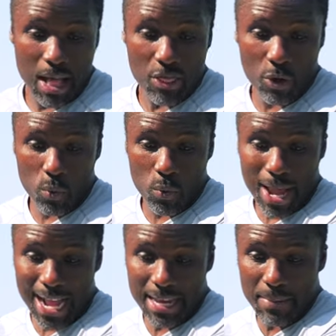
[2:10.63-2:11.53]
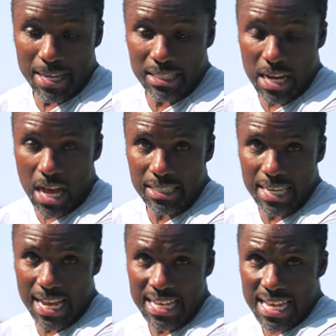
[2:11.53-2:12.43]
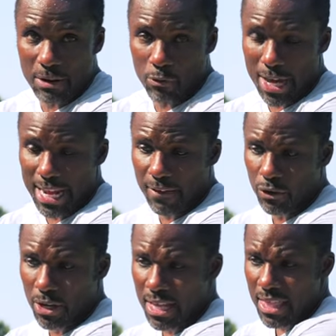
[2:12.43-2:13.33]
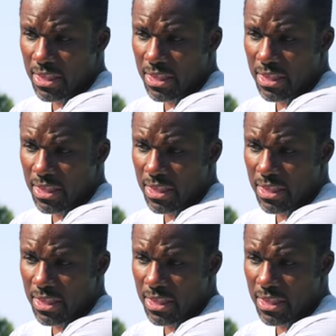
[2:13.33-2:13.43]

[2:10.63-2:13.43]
the racket makes contact and right after it,